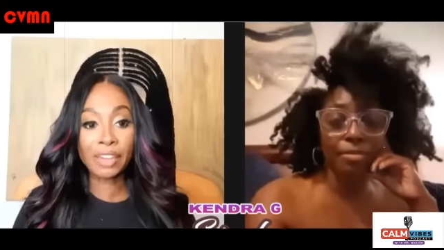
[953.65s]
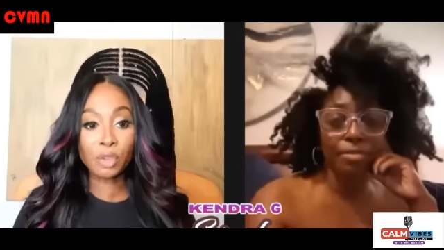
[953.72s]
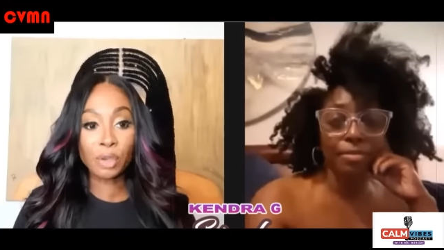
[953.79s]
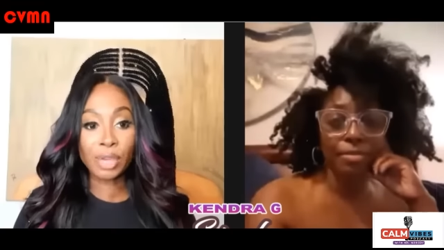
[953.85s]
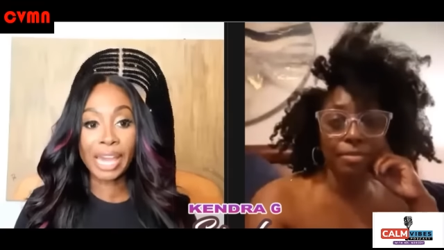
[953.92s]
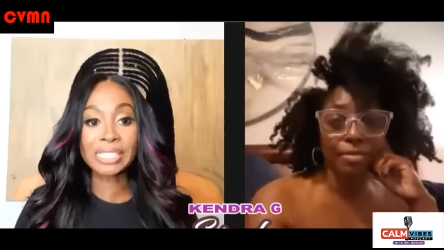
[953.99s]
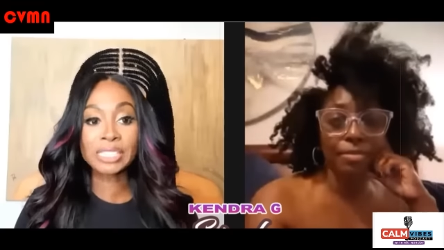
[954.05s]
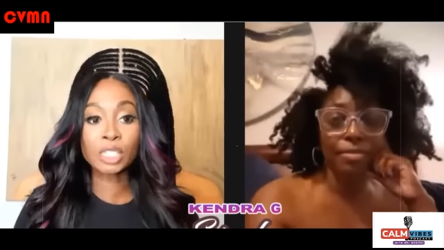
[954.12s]
Speaker 1: you
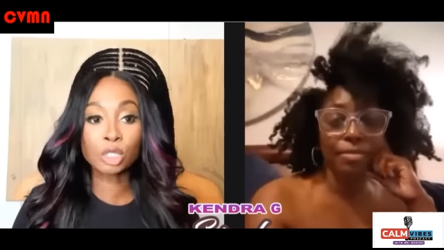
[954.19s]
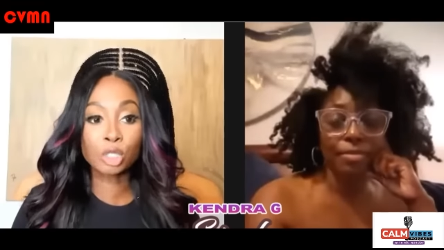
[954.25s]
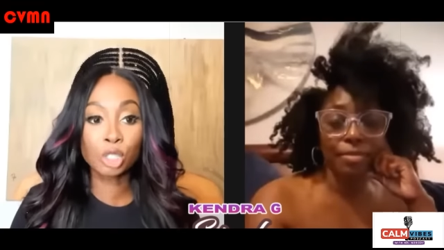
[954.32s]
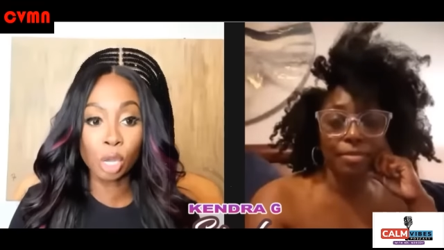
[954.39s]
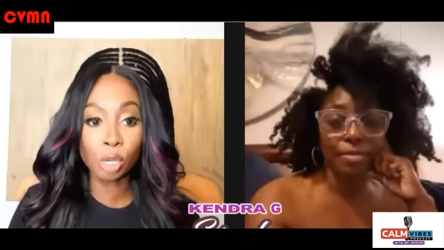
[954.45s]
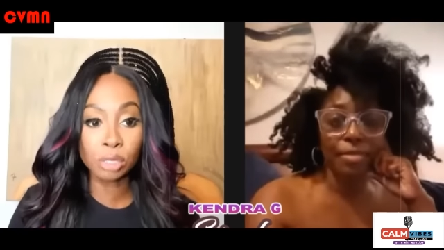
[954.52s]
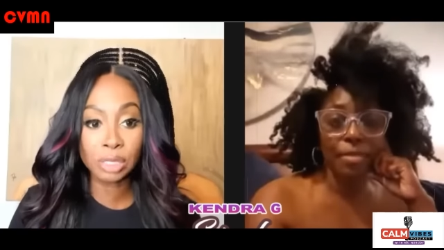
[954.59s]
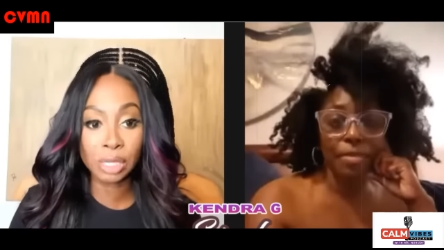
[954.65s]
guys a
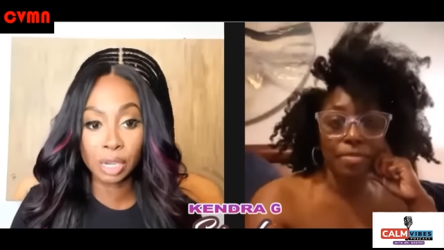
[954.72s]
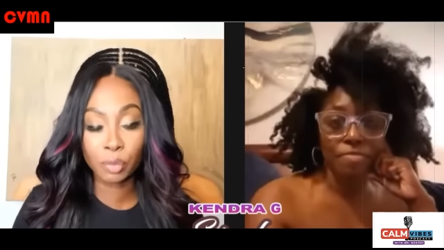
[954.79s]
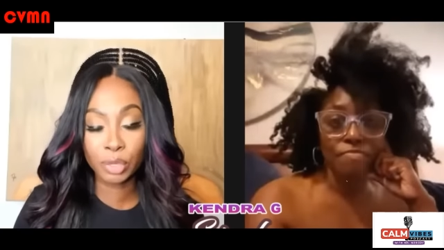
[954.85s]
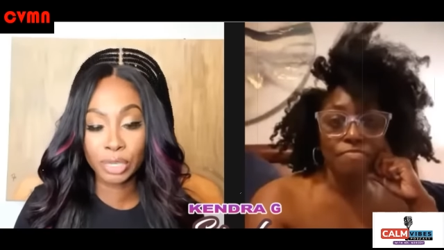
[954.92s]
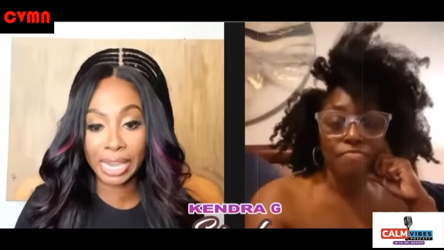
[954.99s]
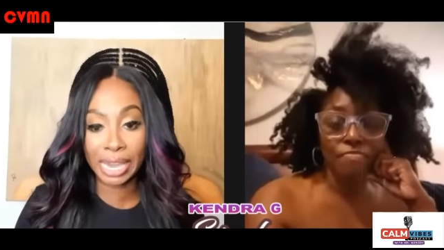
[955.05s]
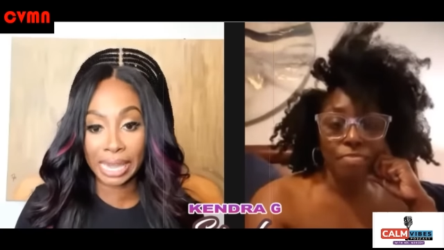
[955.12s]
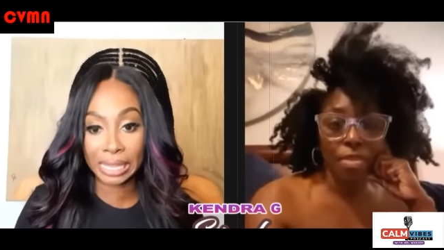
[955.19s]
dose of
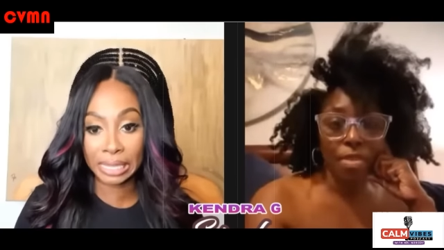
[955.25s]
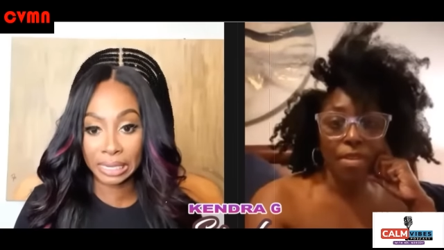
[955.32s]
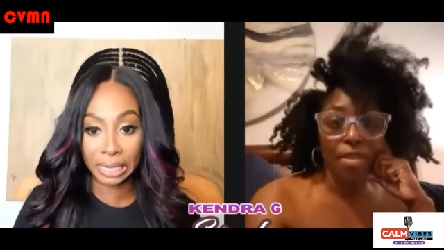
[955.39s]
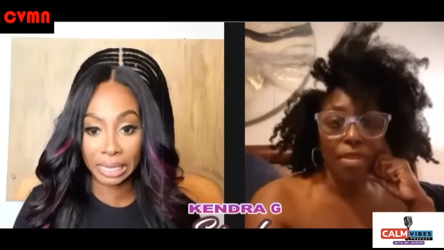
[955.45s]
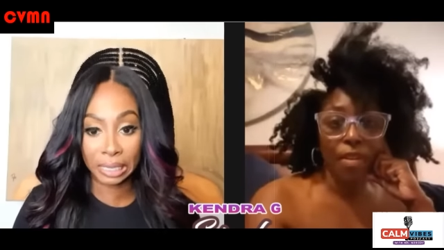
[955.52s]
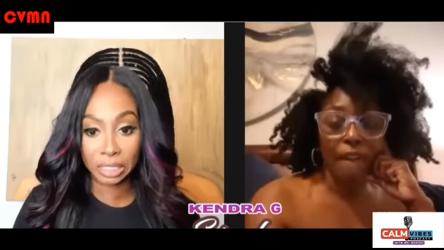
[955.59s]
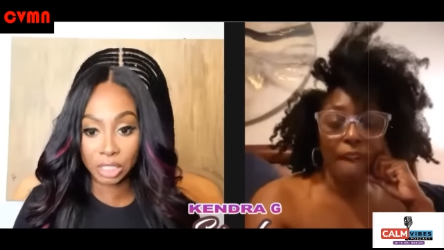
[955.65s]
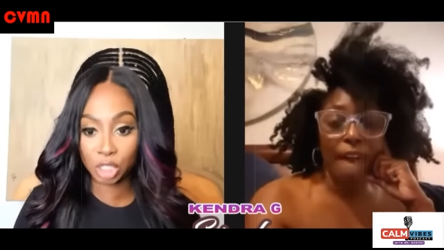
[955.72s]

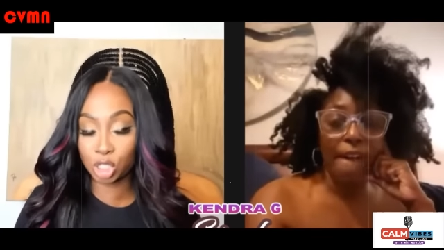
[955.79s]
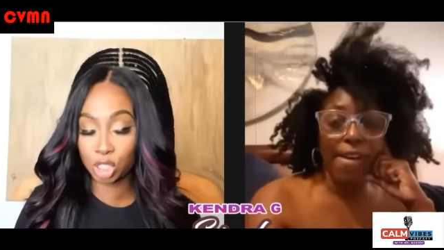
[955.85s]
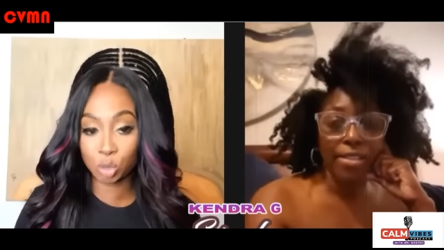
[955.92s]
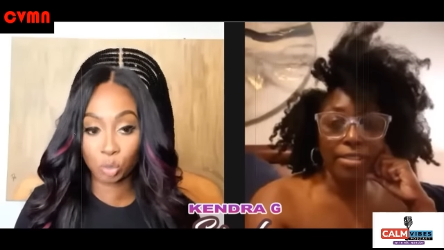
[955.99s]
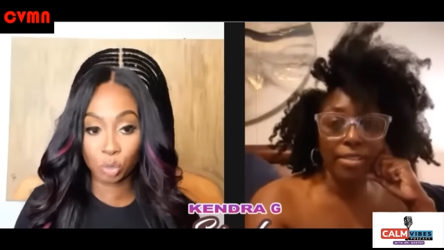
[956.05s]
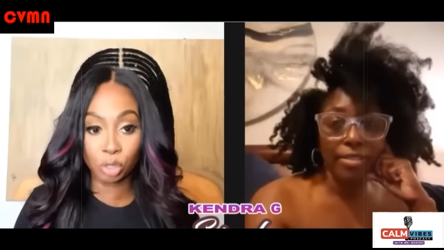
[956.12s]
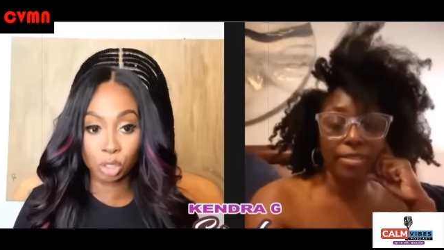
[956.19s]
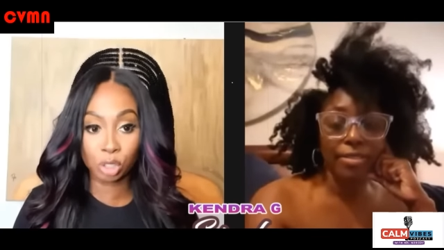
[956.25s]
reality, and this is just
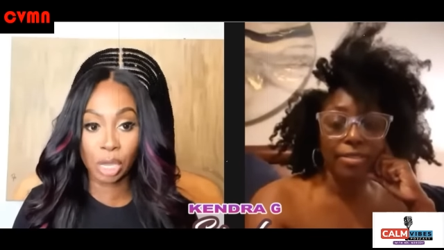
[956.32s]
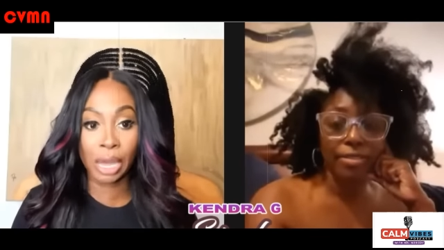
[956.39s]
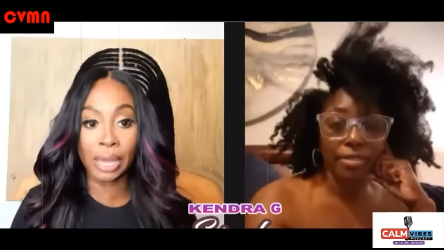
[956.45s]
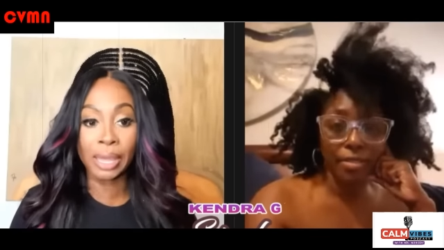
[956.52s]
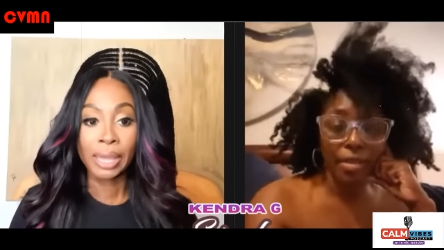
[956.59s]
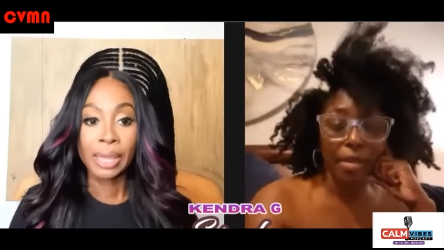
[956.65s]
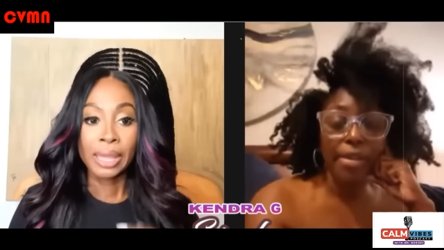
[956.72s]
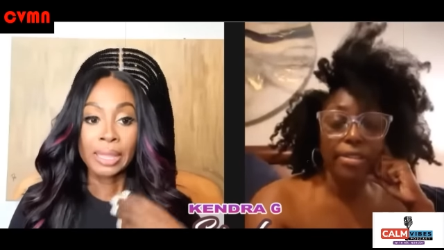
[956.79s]
real
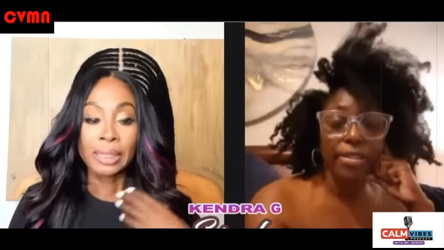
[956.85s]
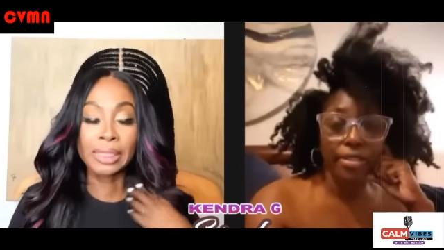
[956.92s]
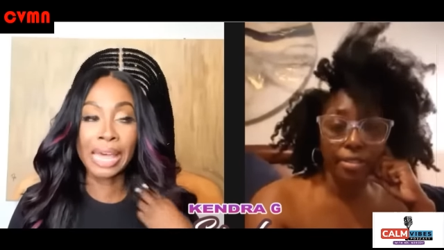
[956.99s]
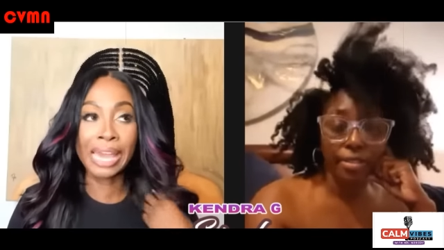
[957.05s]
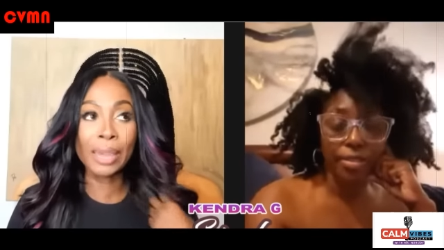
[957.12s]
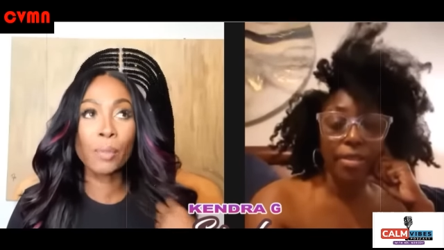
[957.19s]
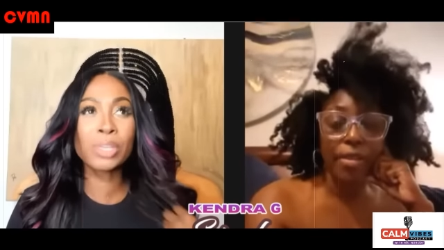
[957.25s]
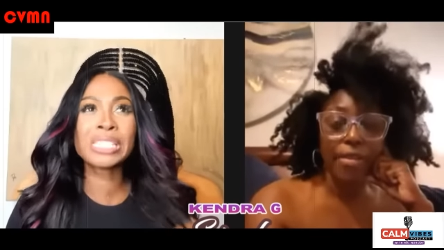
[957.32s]
talk.
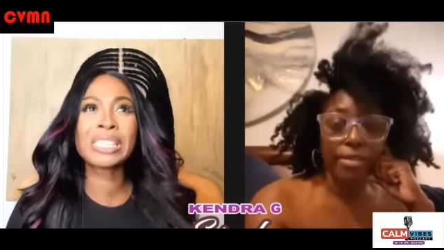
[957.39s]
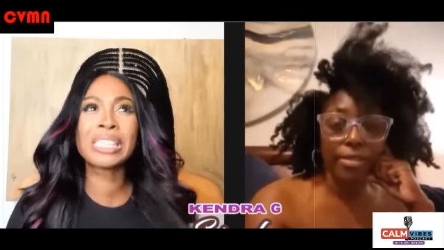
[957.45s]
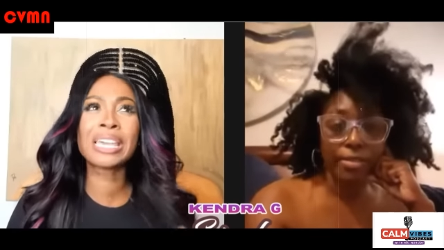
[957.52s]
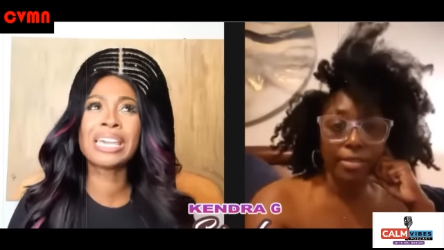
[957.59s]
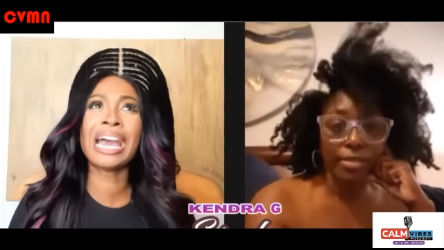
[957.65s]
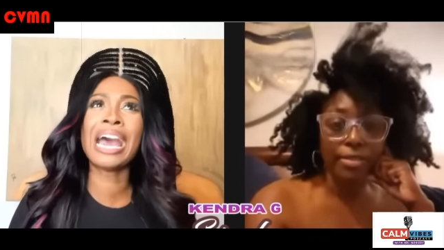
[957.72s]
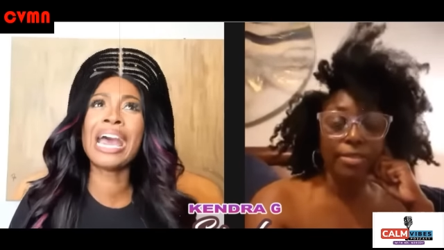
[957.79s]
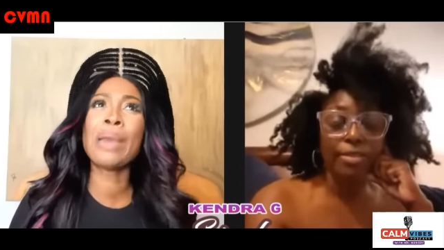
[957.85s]
Like, was it the
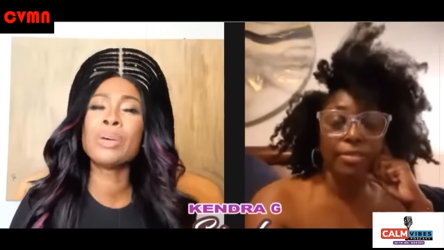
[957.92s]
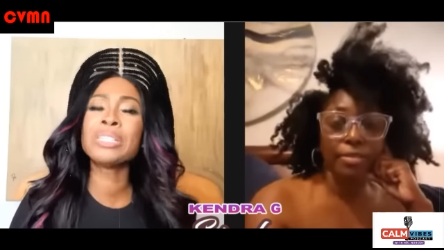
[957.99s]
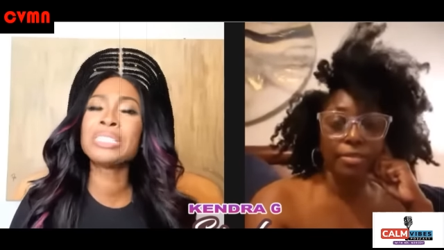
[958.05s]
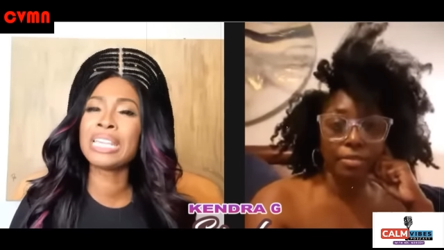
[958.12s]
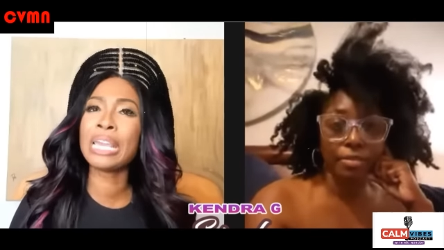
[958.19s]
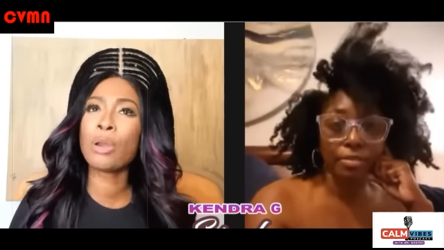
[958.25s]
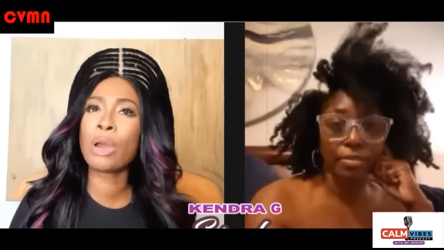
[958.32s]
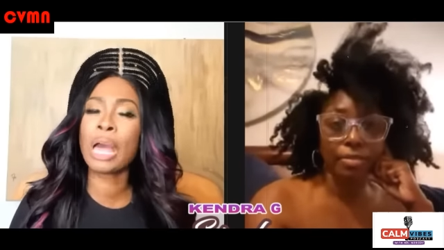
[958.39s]
guy? Was
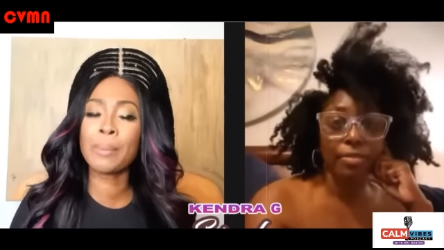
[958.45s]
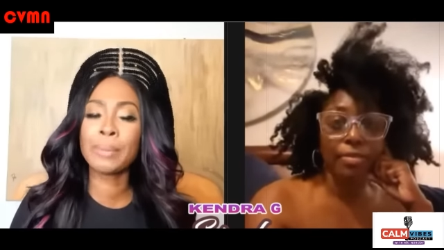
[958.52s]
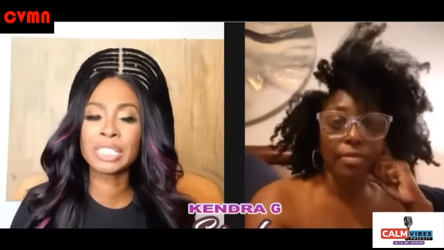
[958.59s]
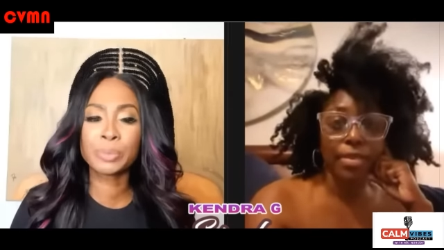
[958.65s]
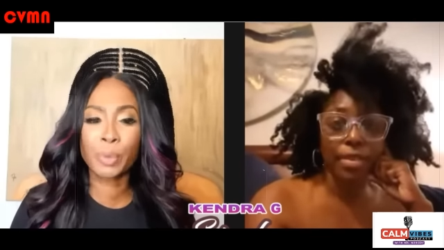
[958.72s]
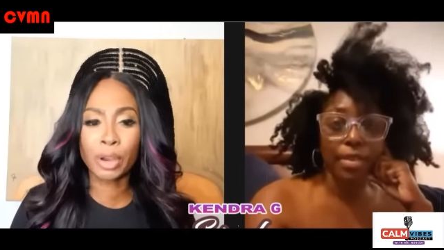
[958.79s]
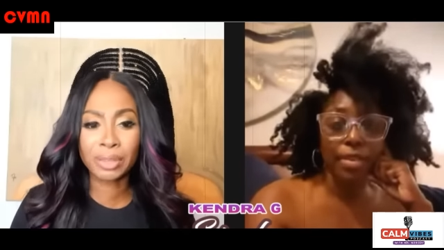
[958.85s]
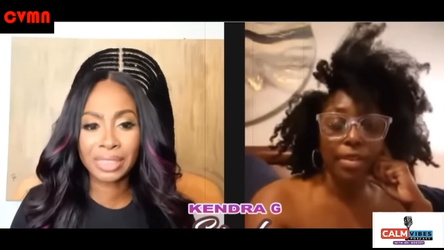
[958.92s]
it he called him
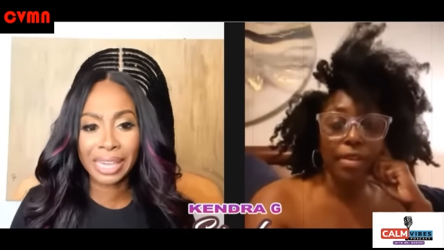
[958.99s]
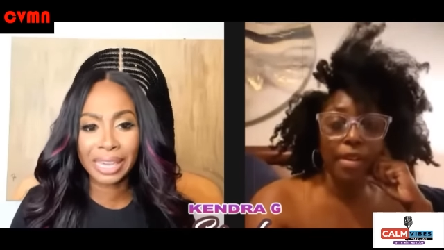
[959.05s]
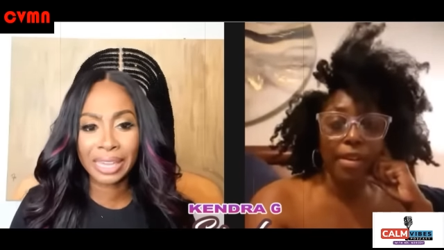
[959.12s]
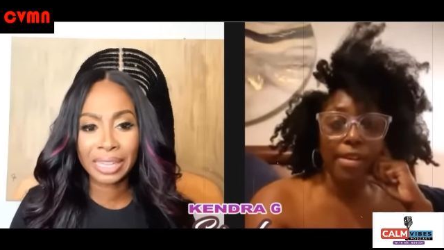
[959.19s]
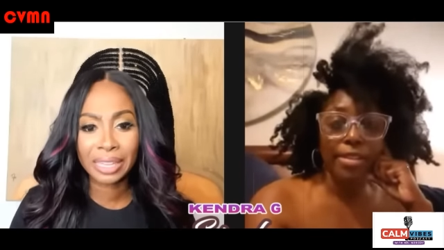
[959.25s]
his birthday?